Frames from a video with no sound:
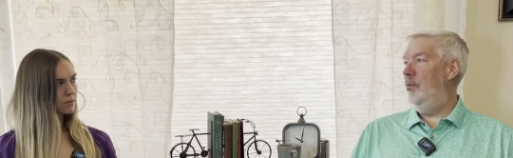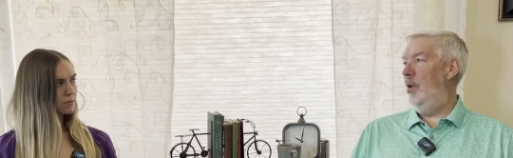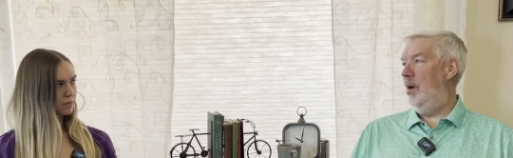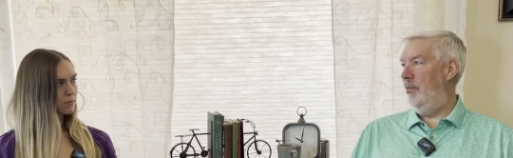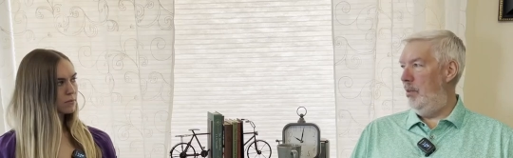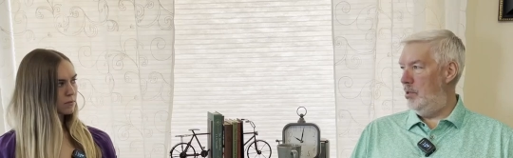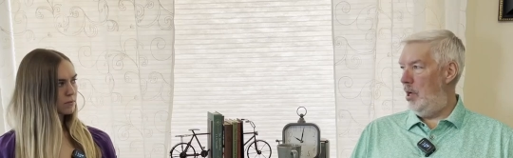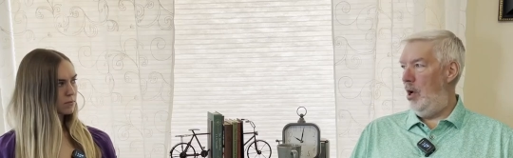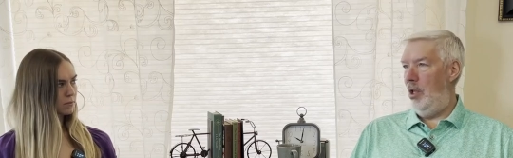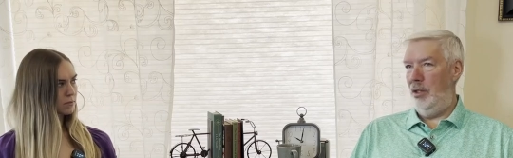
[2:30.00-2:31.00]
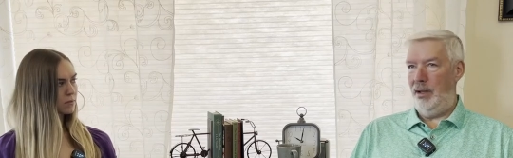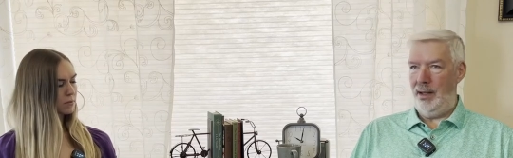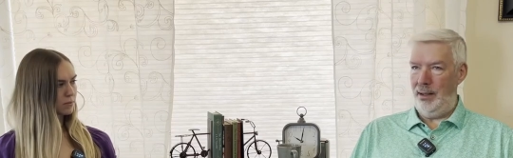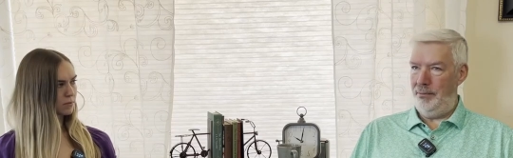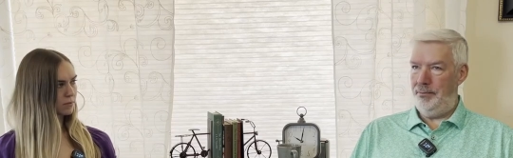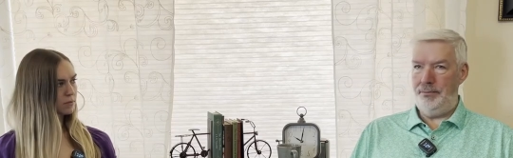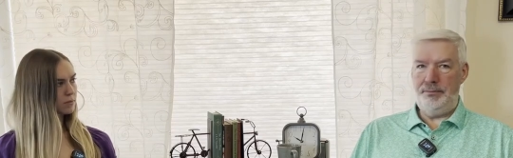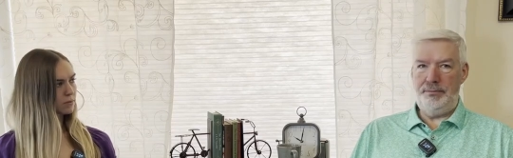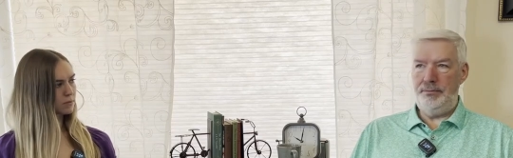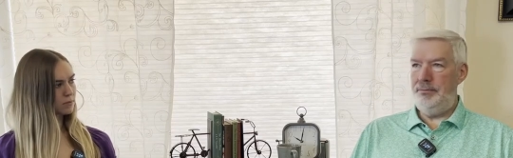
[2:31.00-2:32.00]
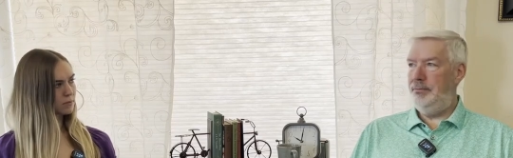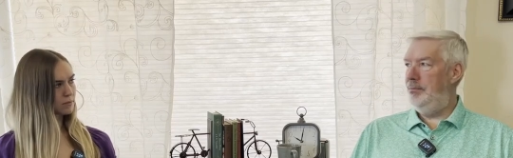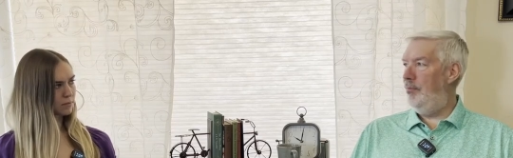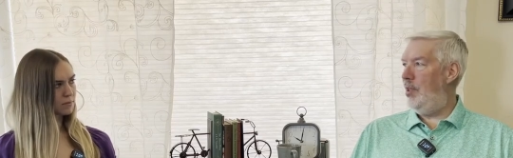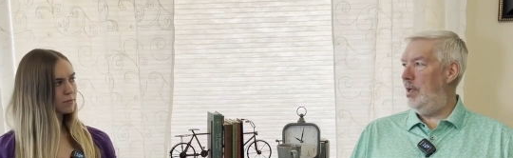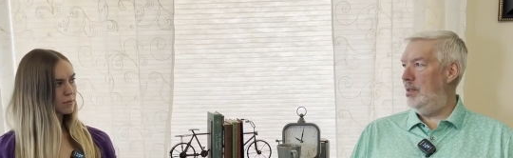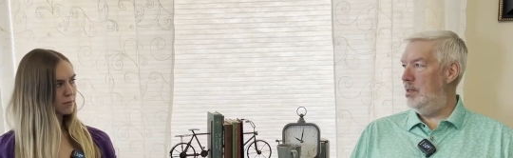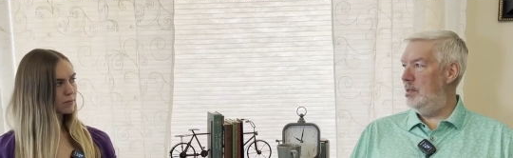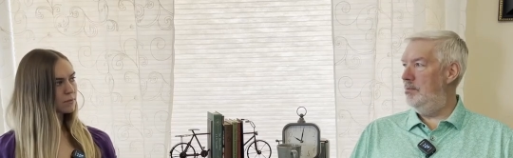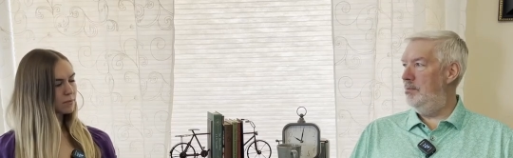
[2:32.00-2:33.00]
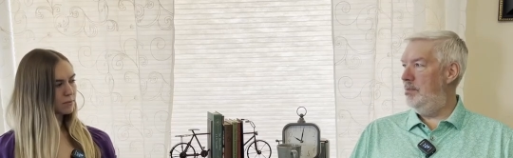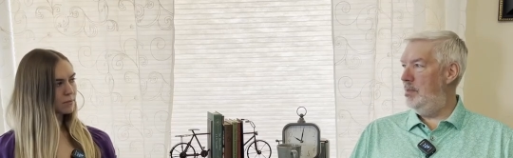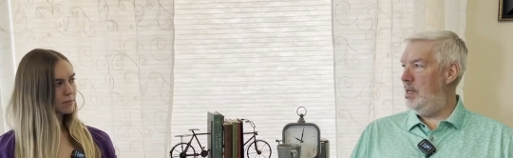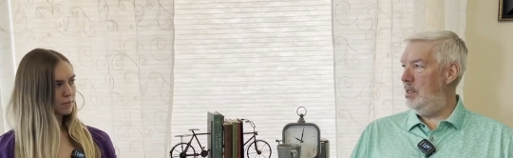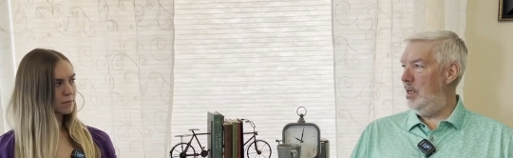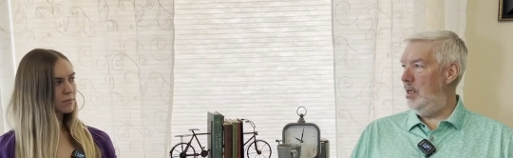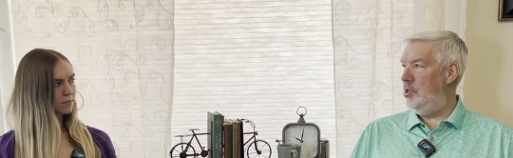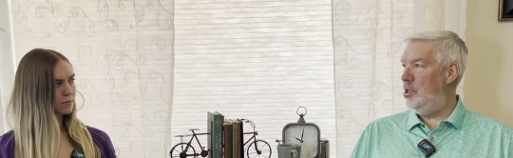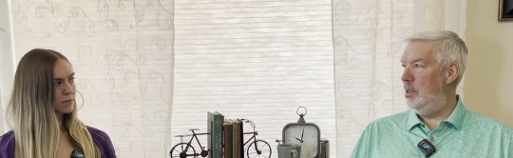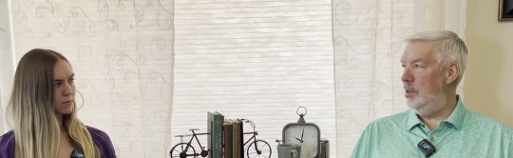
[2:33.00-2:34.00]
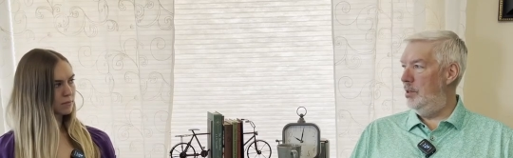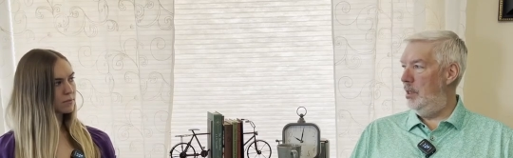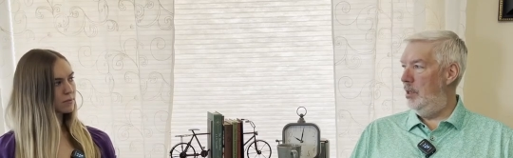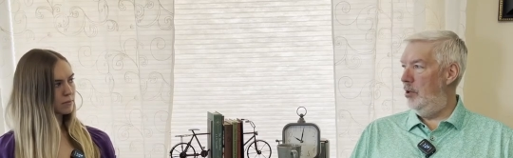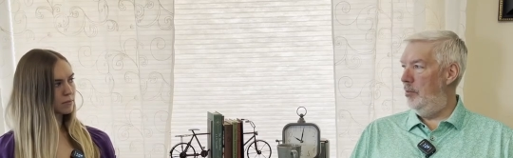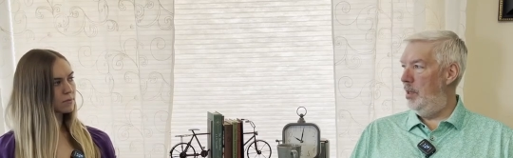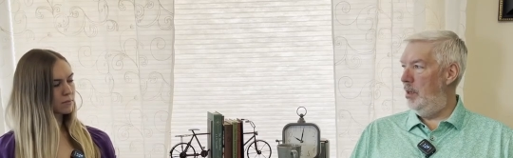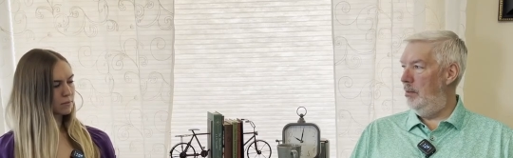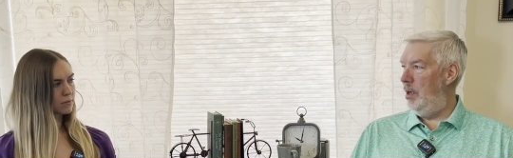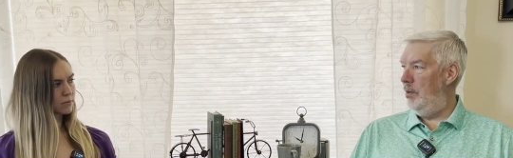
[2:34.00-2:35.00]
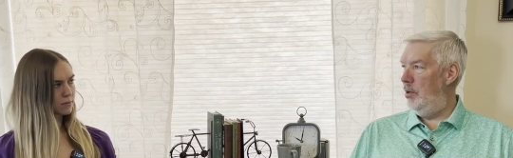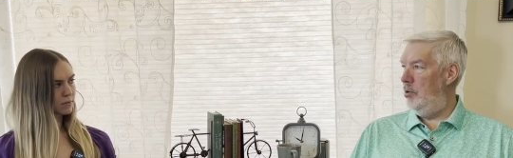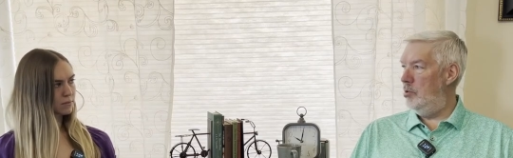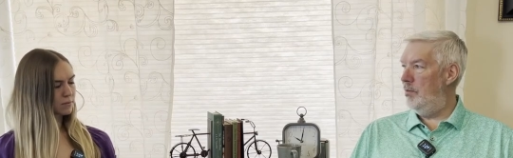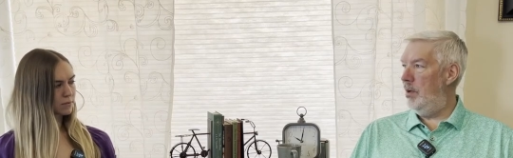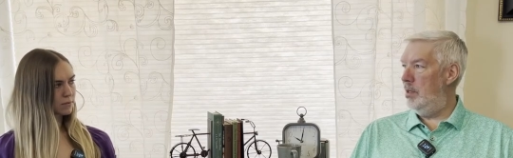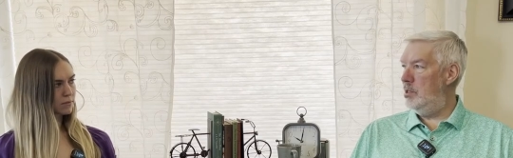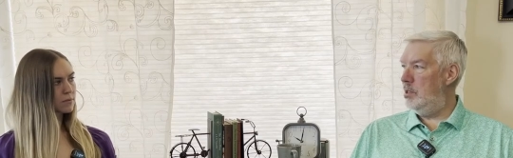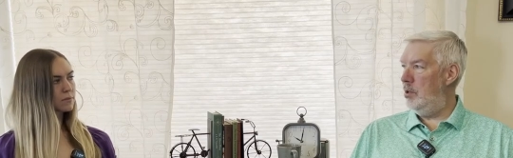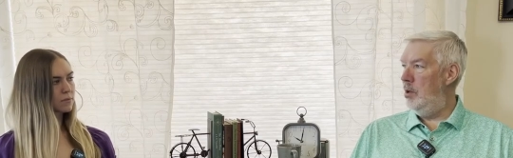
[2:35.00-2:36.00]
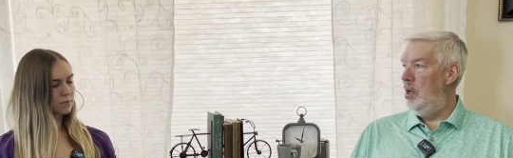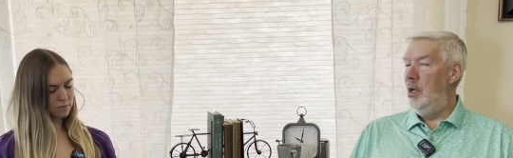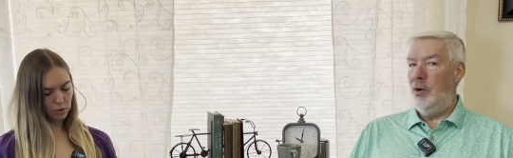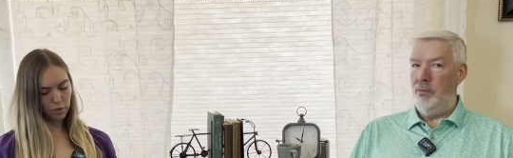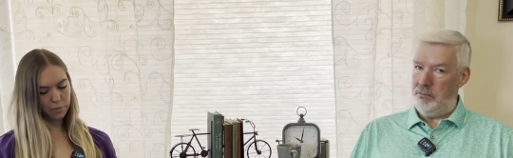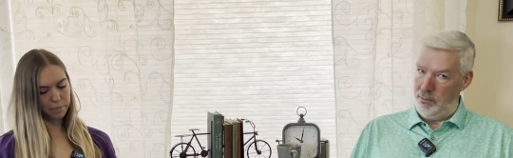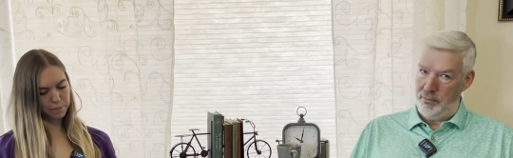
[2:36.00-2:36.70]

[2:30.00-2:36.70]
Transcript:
Speaker 1: whenever there's a holiday, things tend to get chilled a little bit on the news front. So, okay.